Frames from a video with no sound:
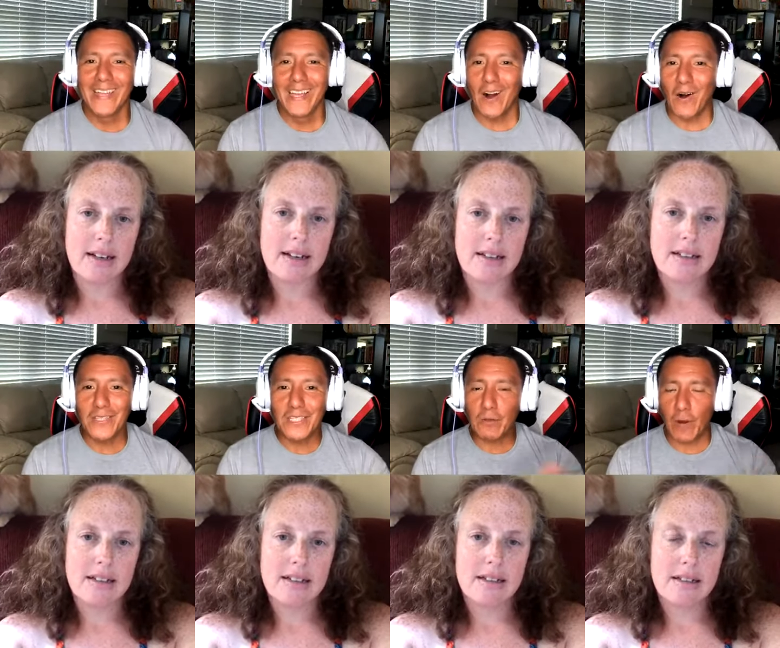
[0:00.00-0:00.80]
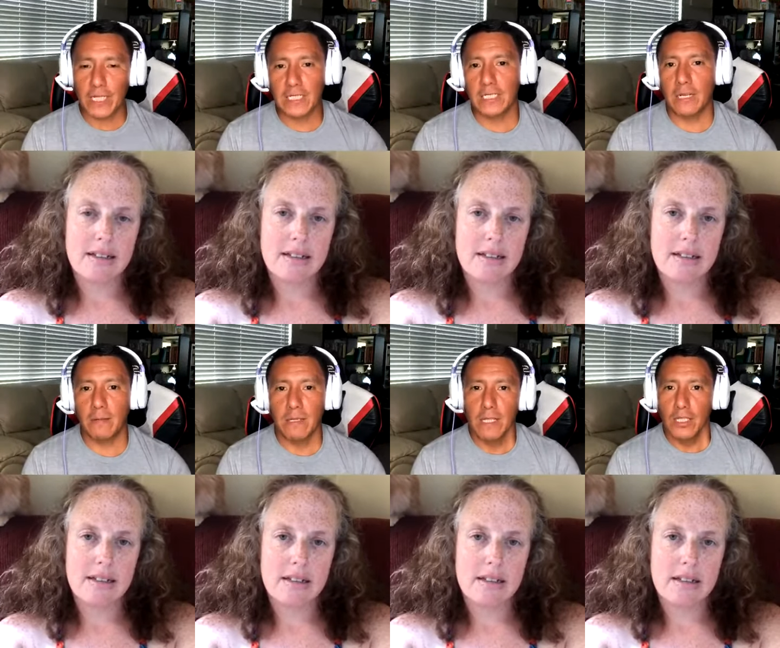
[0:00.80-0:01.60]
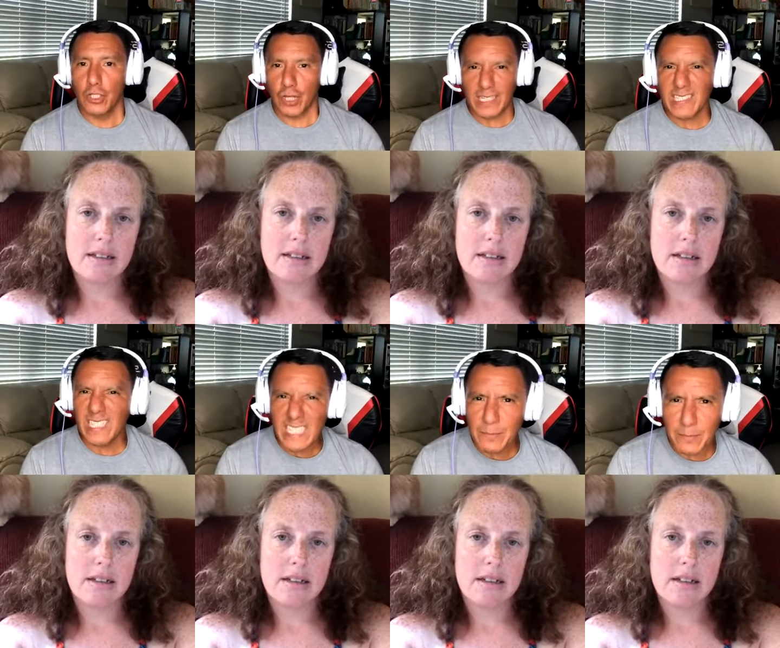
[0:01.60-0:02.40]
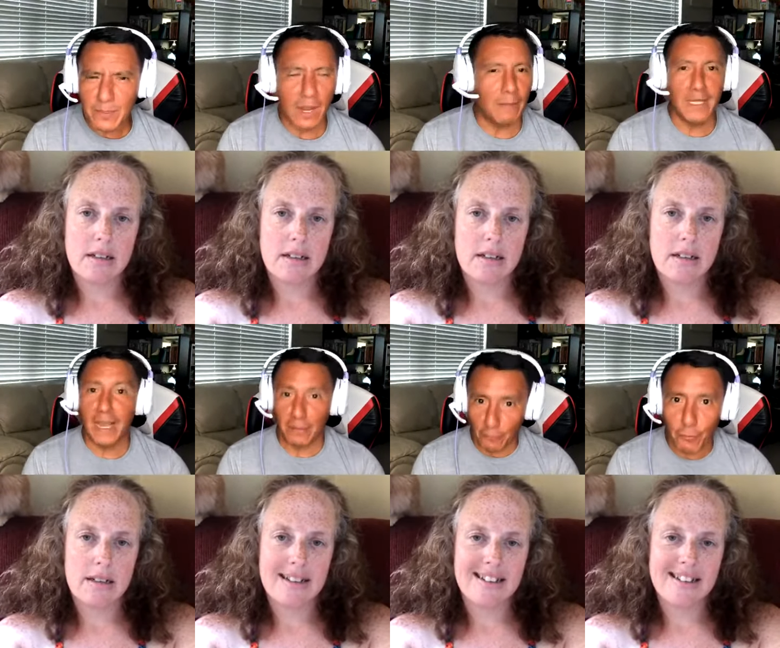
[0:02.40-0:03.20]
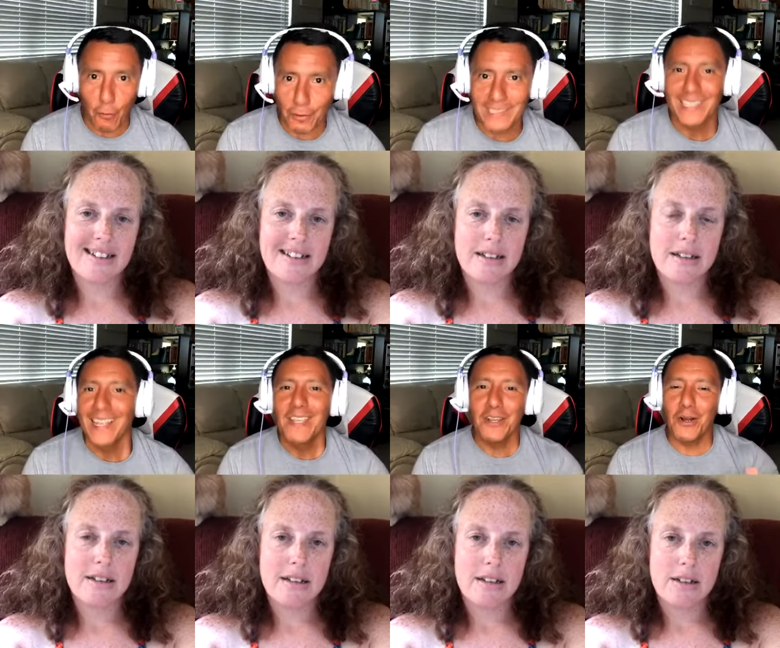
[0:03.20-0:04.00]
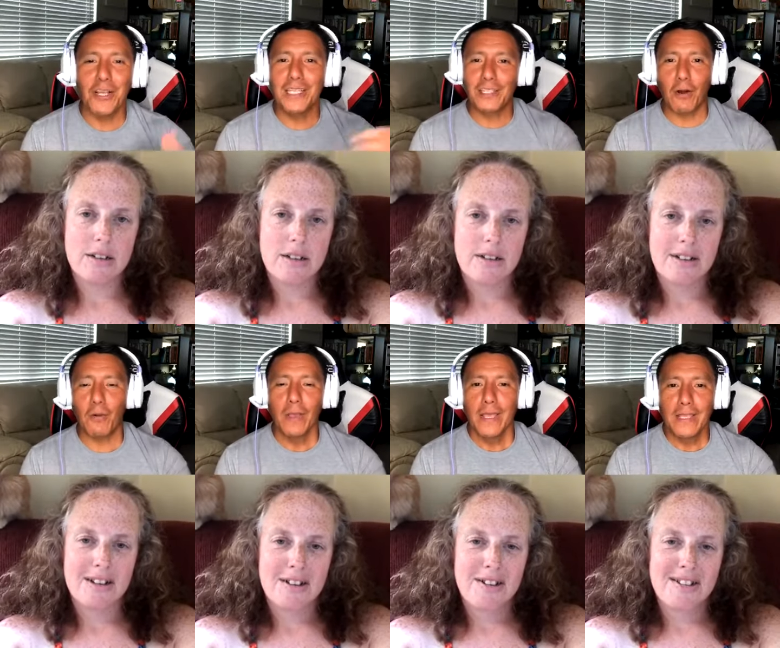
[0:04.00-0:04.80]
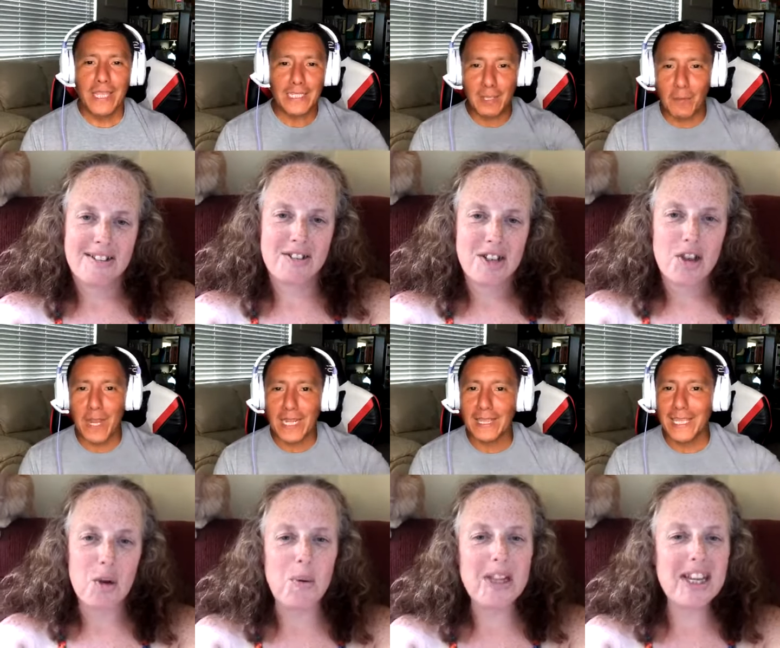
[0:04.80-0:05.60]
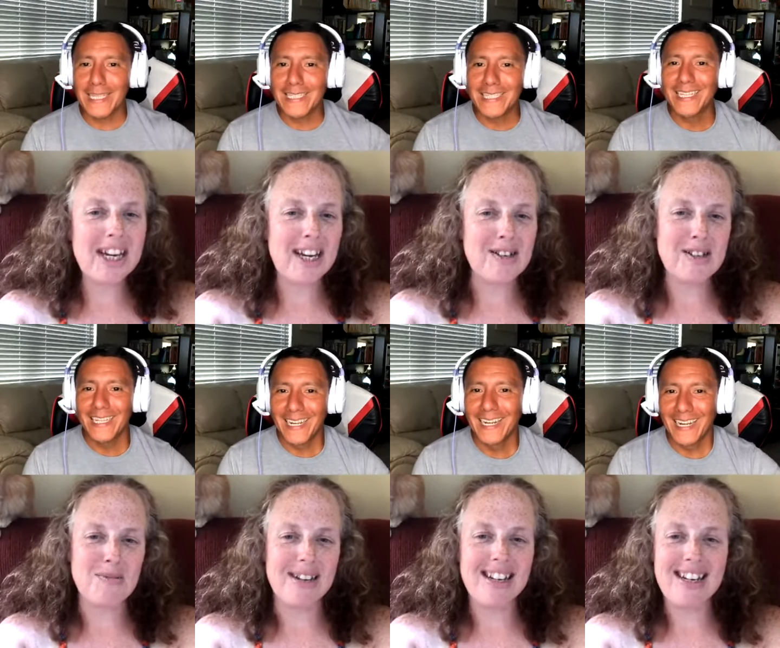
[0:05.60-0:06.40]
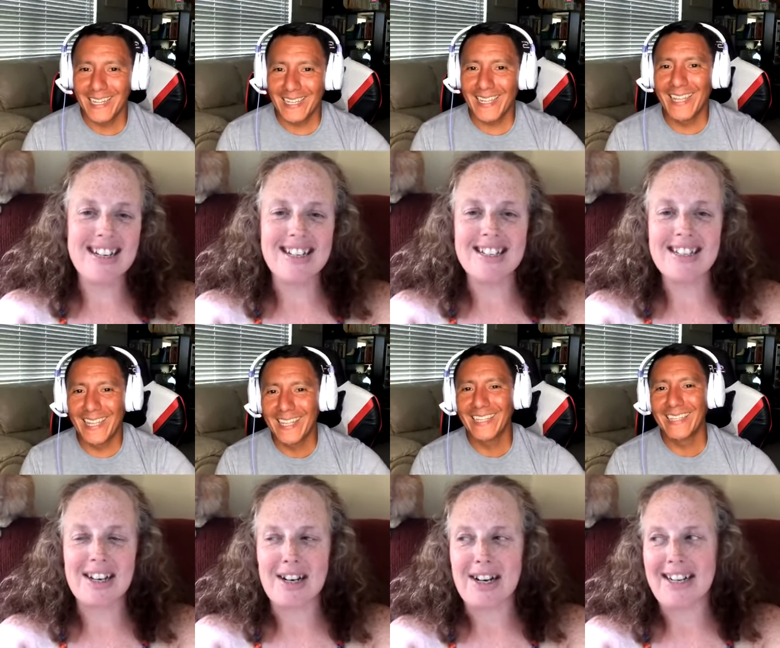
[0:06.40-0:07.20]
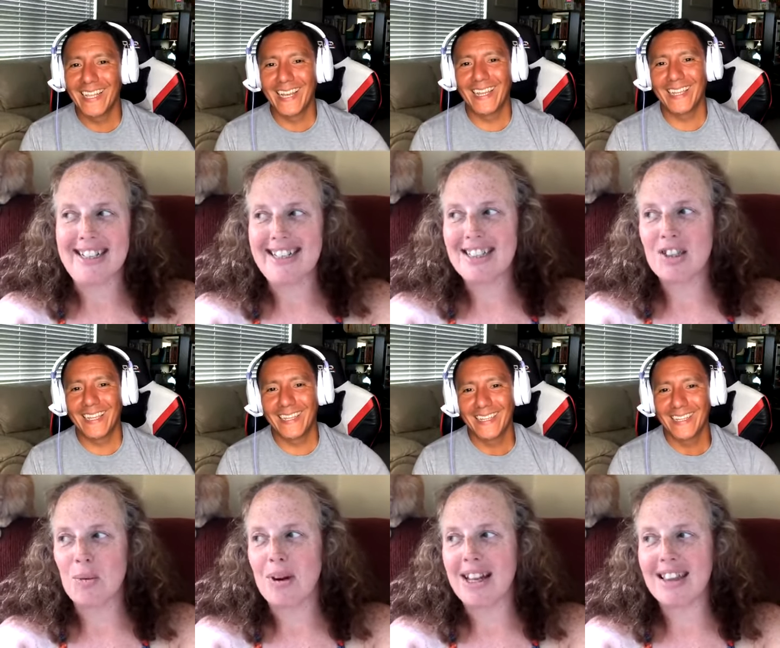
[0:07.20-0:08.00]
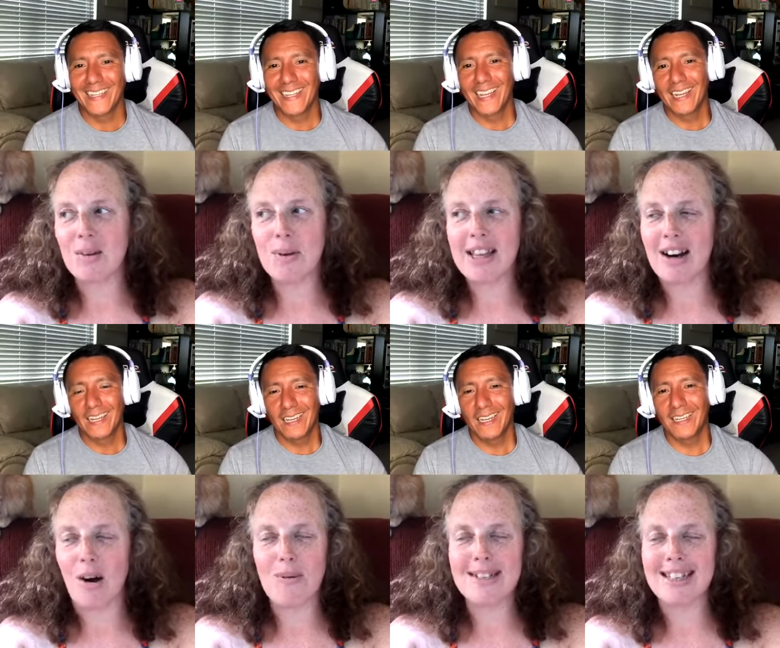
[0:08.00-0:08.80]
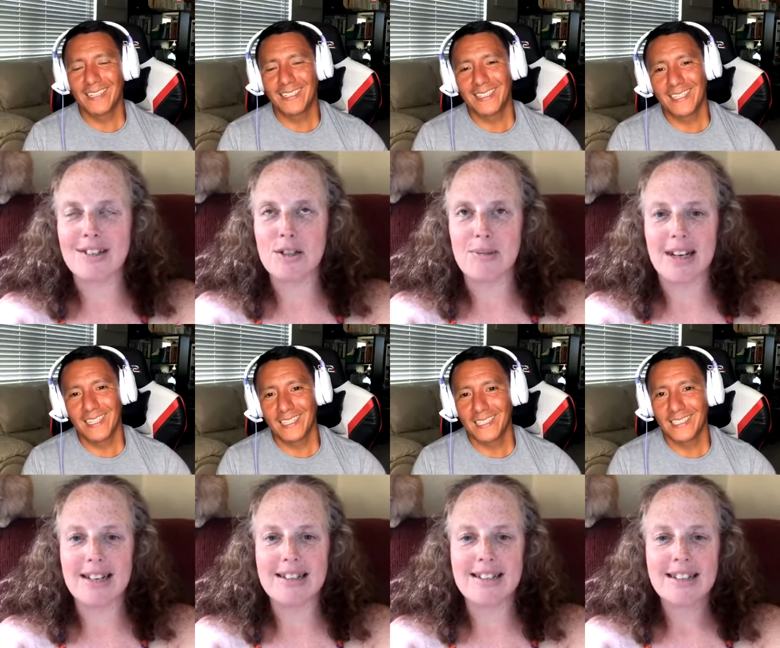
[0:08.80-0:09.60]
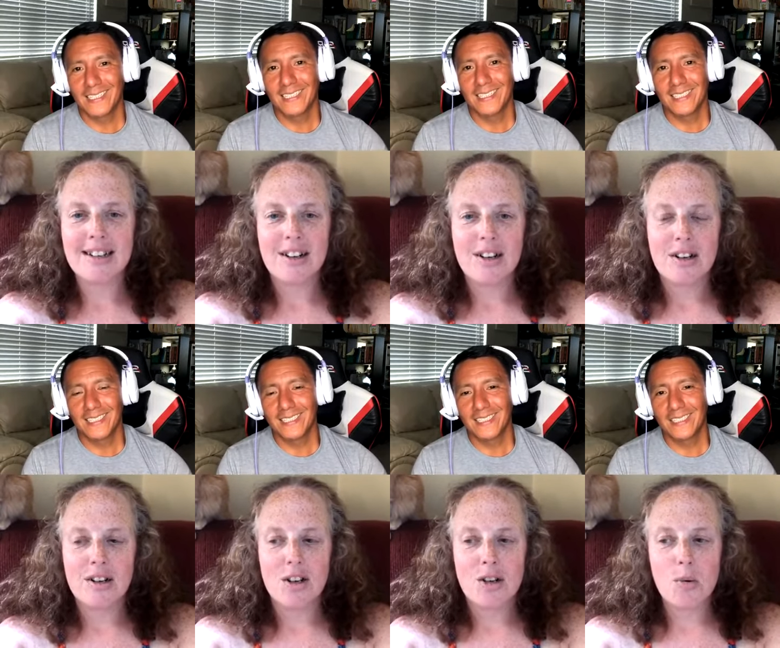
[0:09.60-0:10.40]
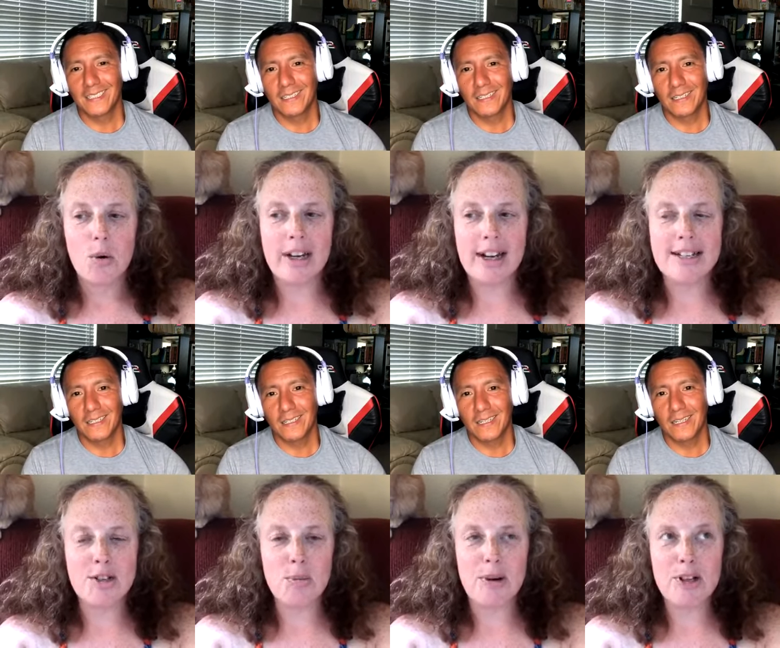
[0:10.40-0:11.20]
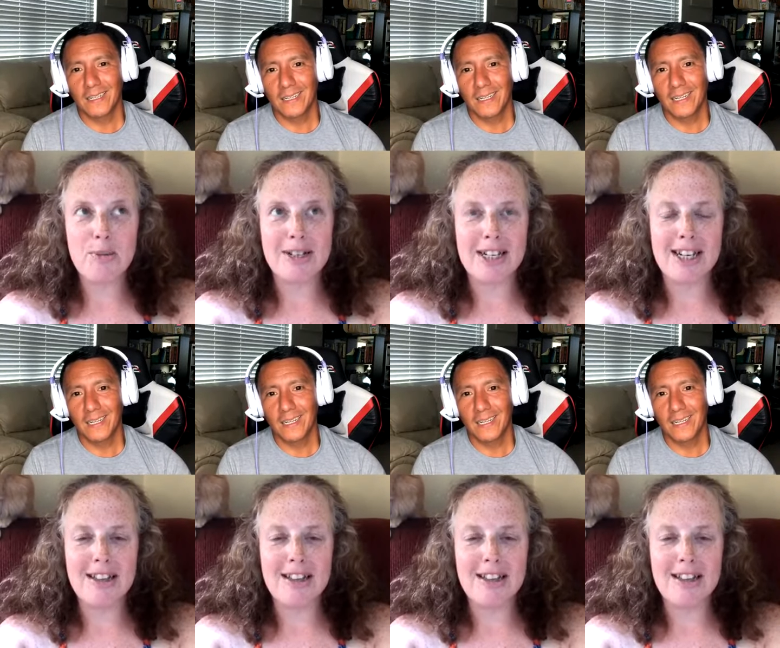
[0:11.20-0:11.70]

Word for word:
Speaker 1: all these questions come. Should I sleep? I mean, like, of course, you know. So there's so many. The one things. that kills
Speaker 2: me is uh, the one. The one that always kills me is well, can I still brush my teeth?